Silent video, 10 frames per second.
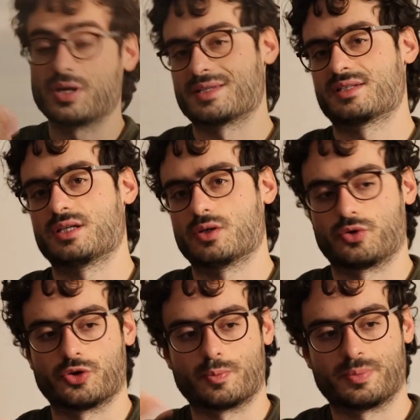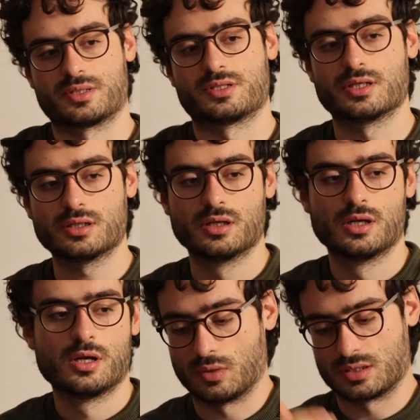you can see on your PC
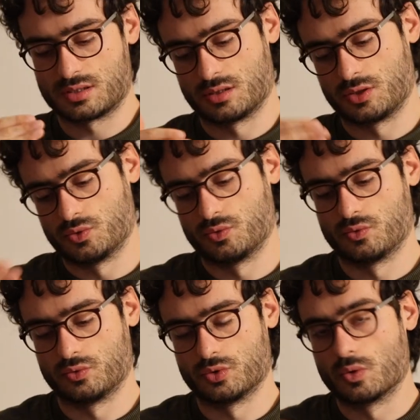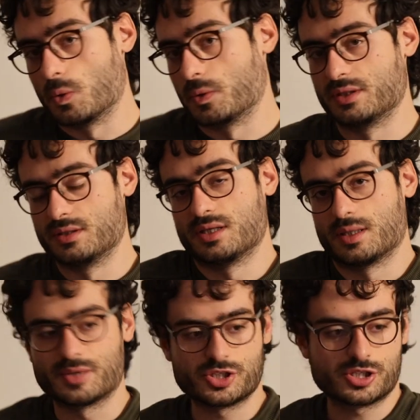once you download the
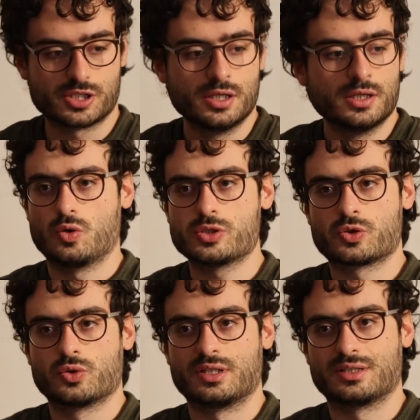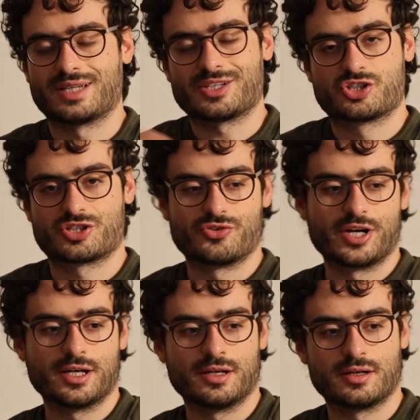images. Also the touch
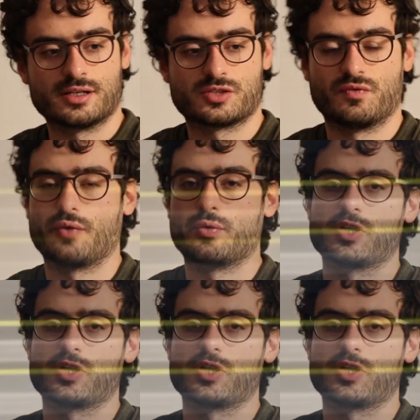screen is very